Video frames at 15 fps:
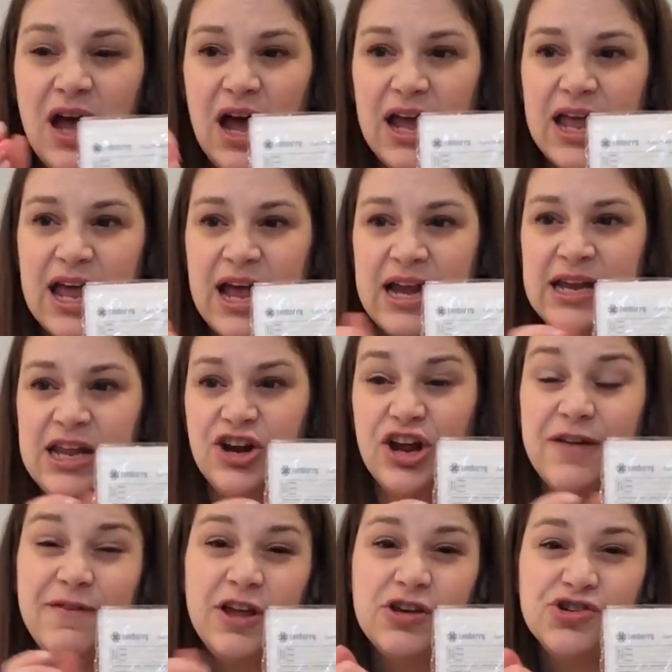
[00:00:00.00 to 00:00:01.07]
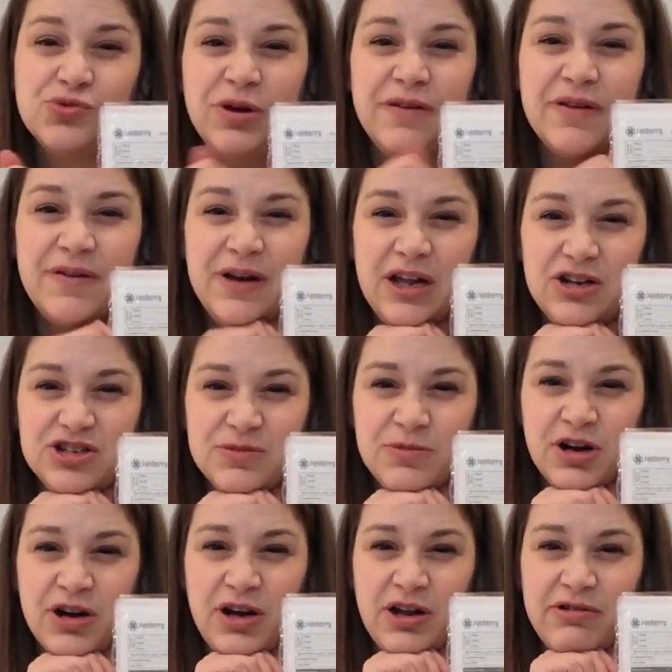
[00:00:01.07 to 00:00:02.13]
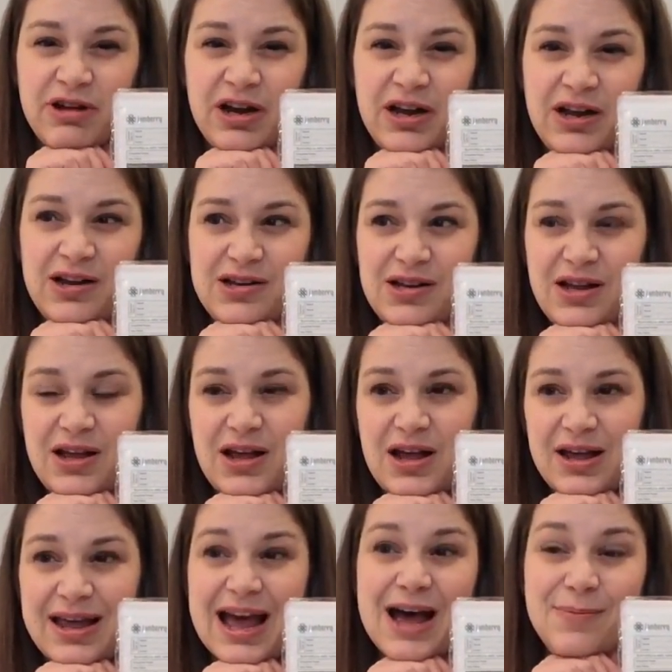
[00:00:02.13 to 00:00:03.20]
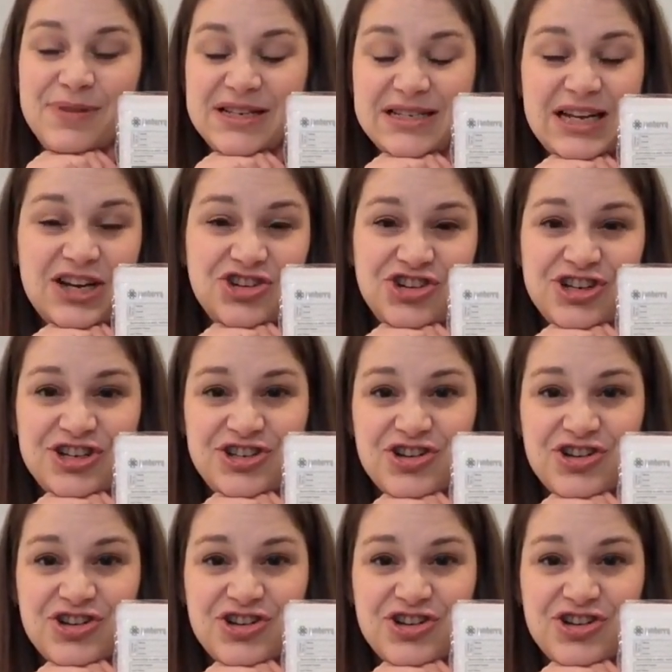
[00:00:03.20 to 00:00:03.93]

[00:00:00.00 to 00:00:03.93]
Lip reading: Again, they're giving you $25 of marketing credit compensation.